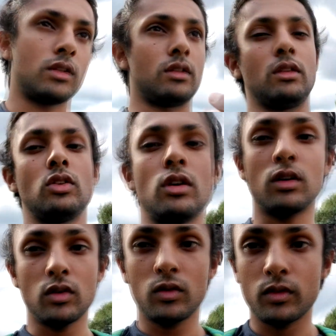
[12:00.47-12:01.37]
You
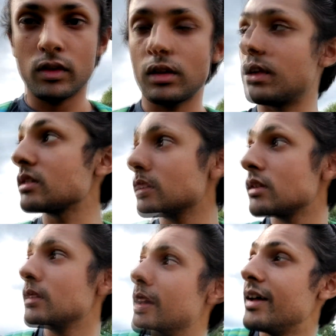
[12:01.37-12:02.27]
know,
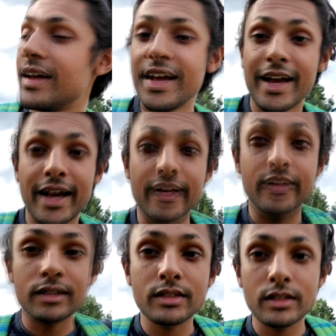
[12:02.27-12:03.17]
it
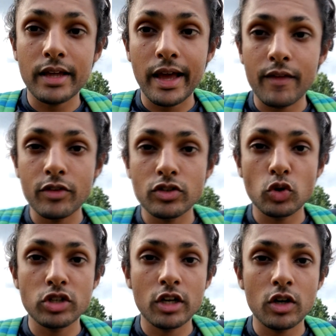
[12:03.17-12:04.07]
doesn't have
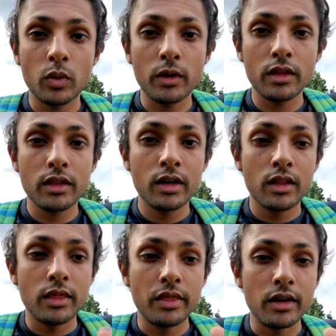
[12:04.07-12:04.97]
associated with
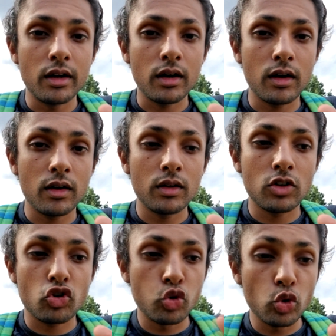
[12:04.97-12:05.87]
the
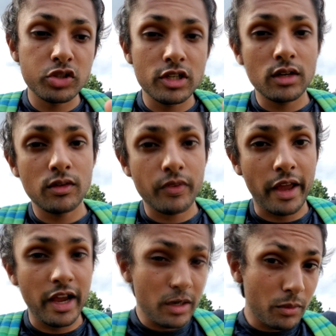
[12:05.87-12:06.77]
cruelty of
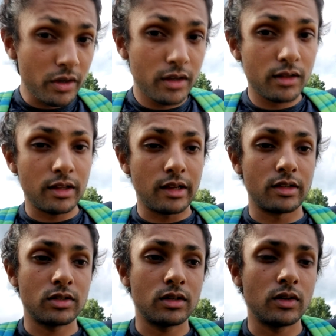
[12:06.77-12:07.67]
animal killing.
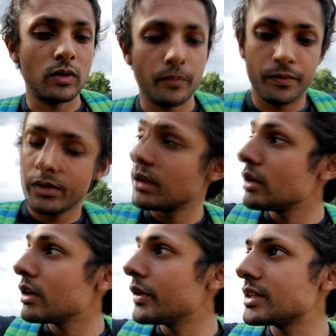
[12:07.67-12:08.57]
So, you
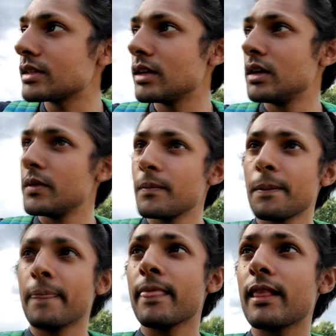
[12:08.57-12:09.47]
know, it's
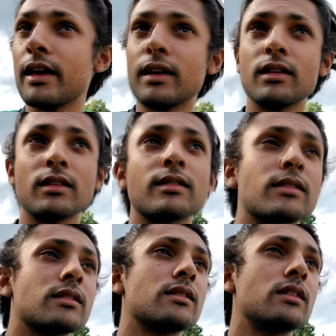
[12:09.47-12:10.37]
like
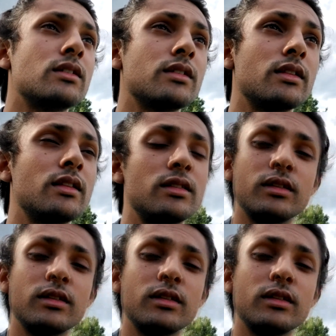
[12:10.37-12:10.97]
this is a